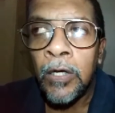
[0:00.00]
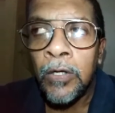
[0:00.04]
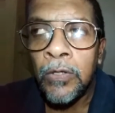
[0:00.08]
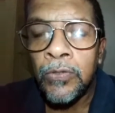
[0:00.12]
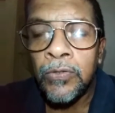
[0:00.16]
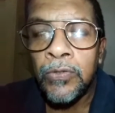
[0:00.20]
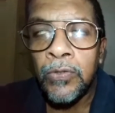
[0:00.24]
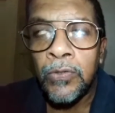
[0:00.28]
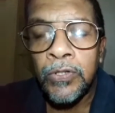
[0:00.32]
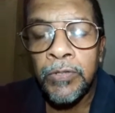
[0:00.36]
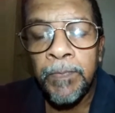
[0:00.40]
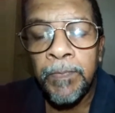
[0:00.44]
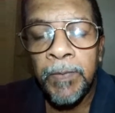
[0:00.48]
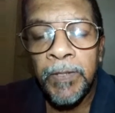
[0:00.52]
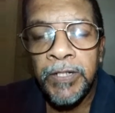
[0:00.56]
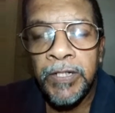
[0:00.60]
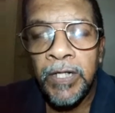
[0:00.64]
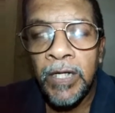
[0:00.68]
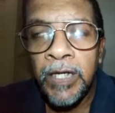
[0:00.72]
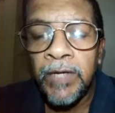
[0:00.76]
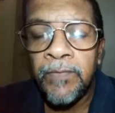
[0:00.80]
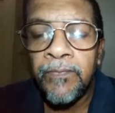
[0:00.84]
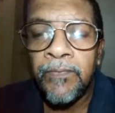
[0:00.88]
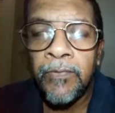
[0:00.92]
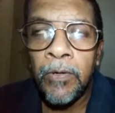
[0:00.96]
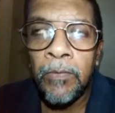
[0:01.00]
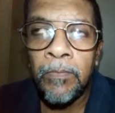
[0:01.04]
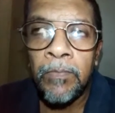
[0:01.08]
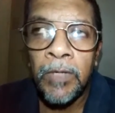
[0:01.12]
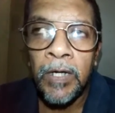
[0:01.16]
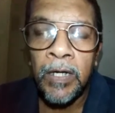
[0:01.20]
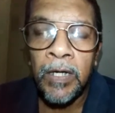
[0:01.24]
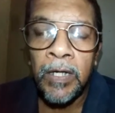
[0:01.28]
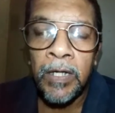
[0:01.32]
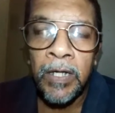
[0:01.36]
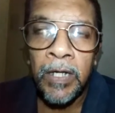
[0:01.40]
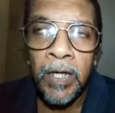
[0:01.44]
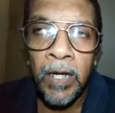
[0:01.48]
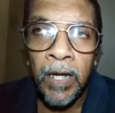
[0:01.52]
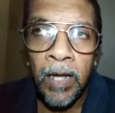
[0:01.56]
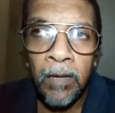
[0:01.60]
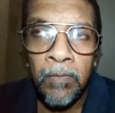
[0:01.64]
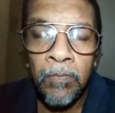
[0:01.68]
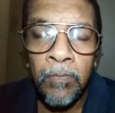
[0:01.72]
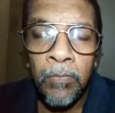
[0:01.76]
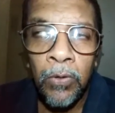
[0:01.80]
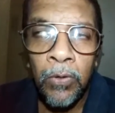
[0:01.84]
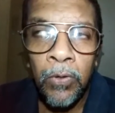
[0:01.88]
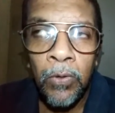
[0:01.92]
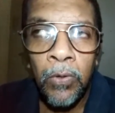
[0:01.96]
So especially from
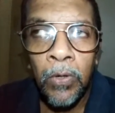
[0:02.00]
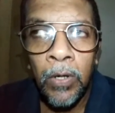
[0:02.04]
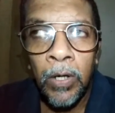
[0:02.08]
Colombo